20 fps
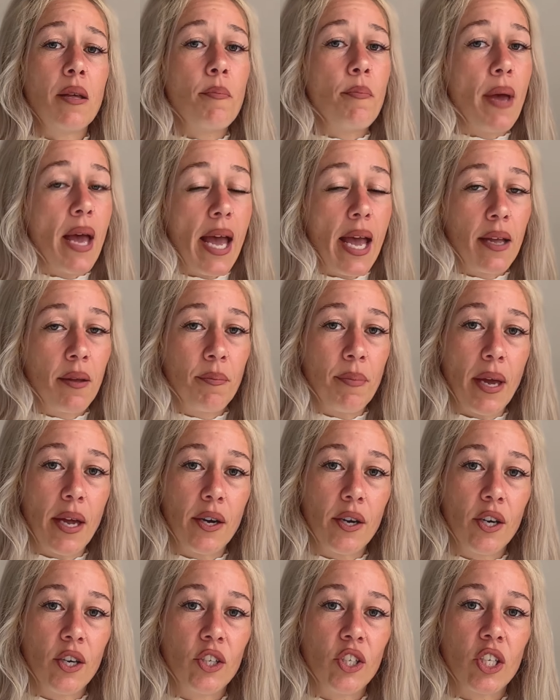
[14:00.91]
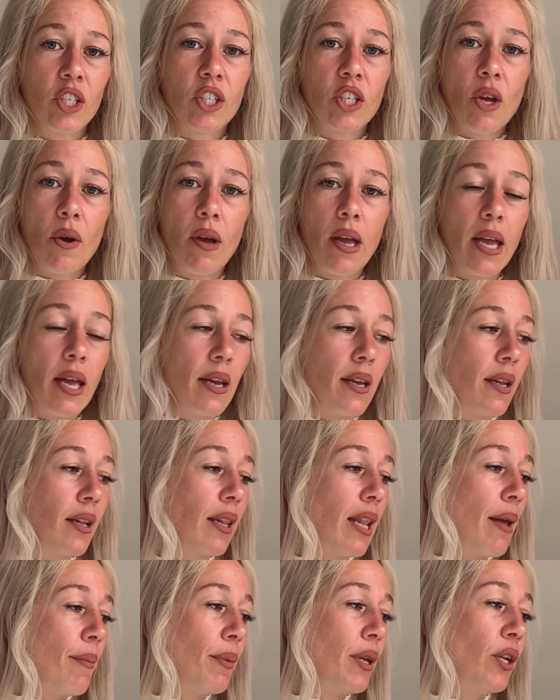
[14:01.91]
bag better, just go ahead and
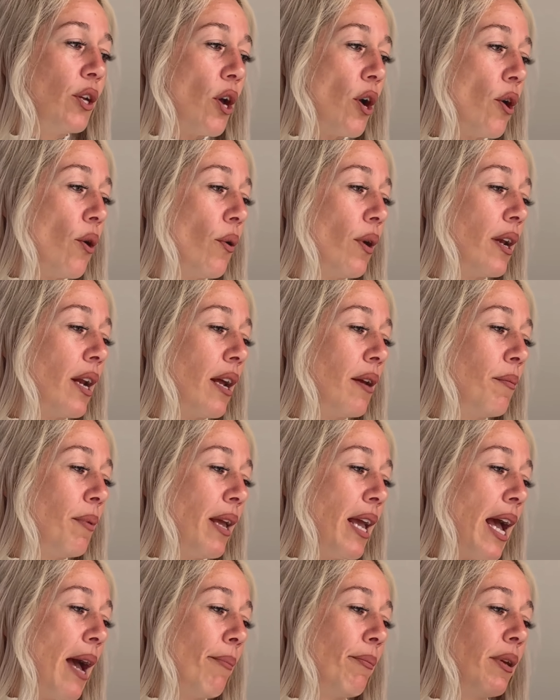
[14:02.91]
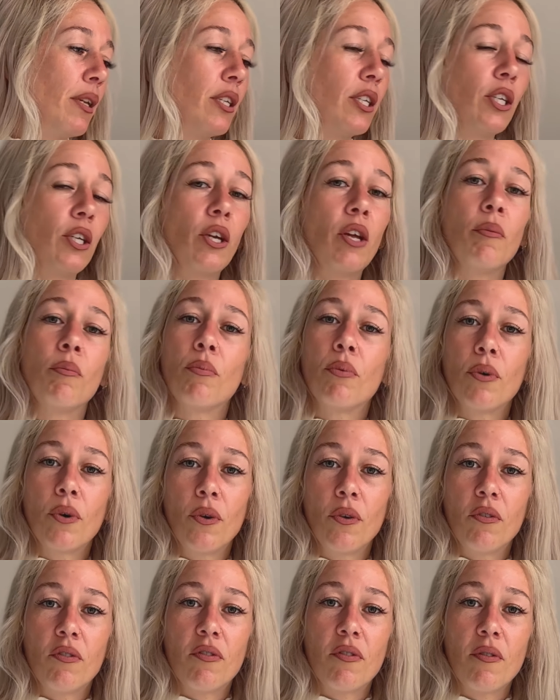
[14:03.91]
let me know, and I'd be happy to
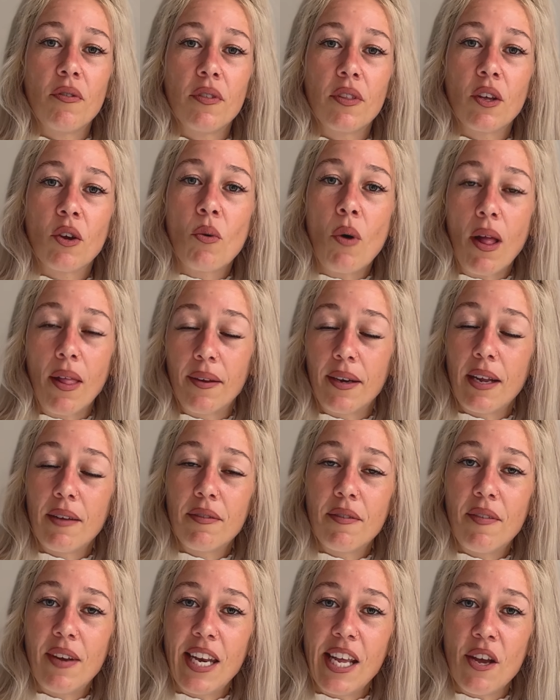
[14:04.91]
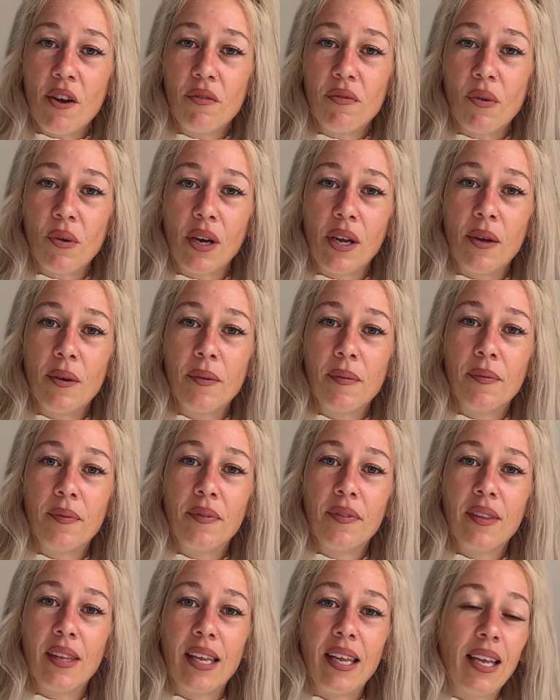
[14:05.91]
improve the quality of the video for you.
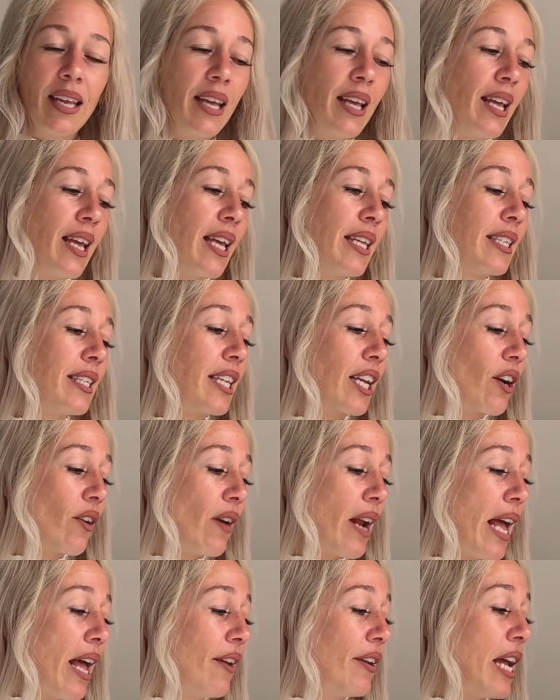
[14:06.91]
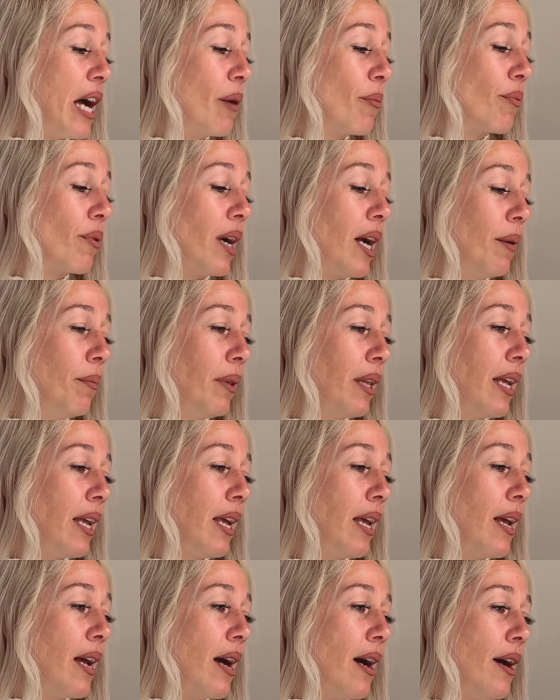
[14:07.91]
Stick around. I'll
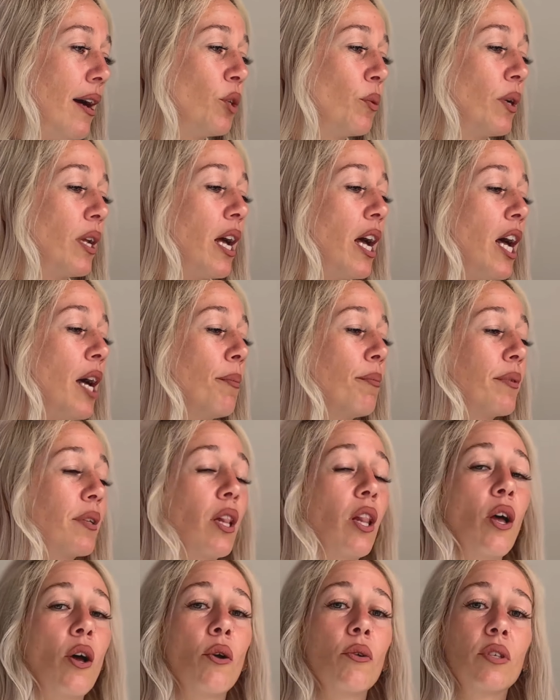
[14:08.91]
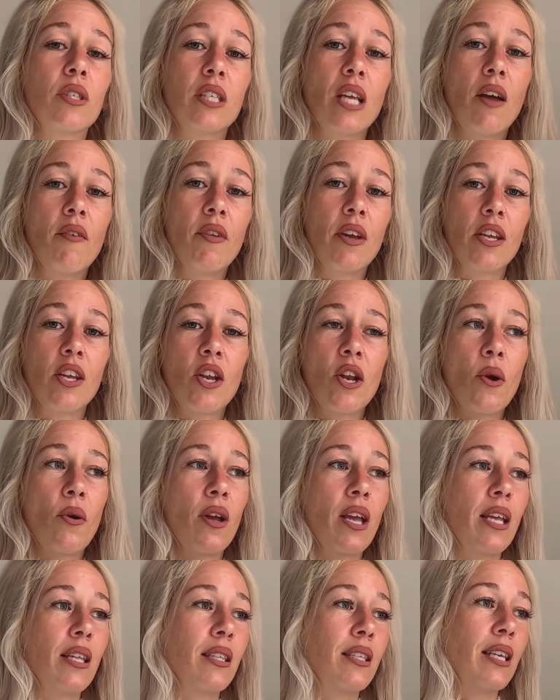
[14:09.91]
probably do an up close of it, you know,
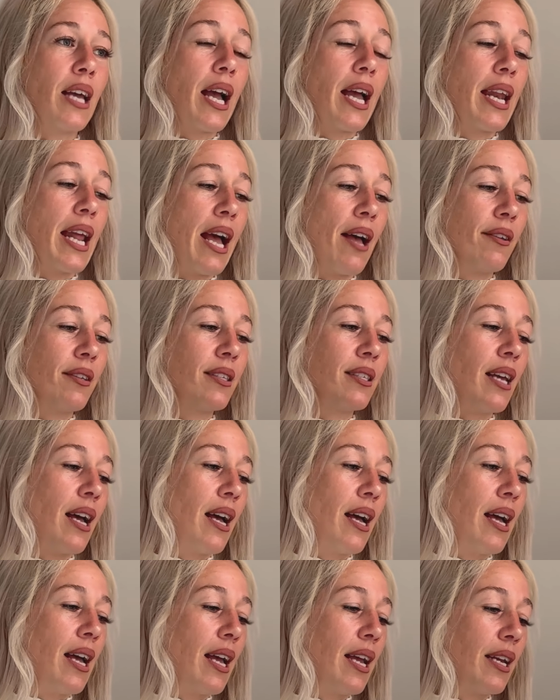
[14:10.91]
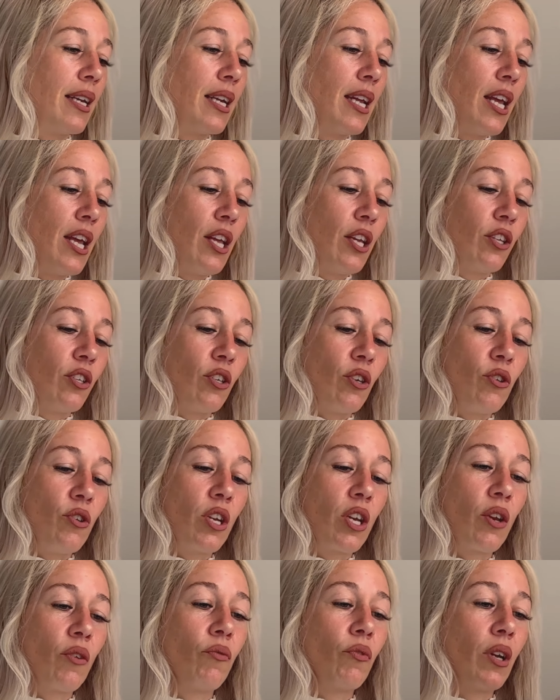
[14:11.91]
inside, outside, so you
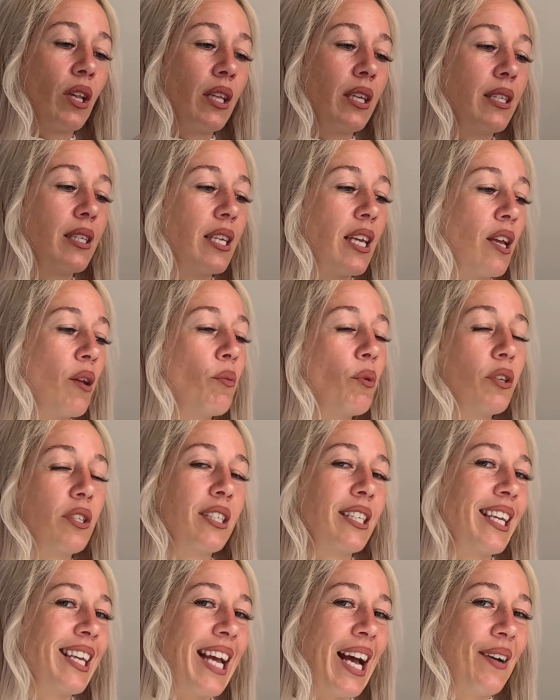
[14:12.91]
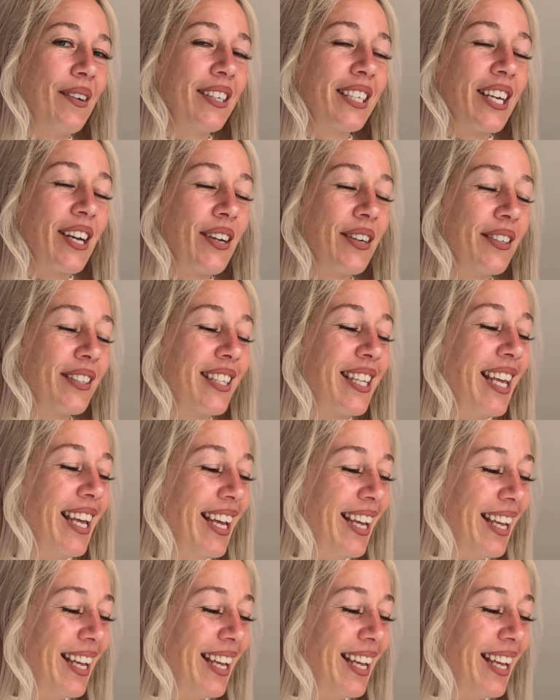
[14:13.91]
can really see. We'll see how it goes.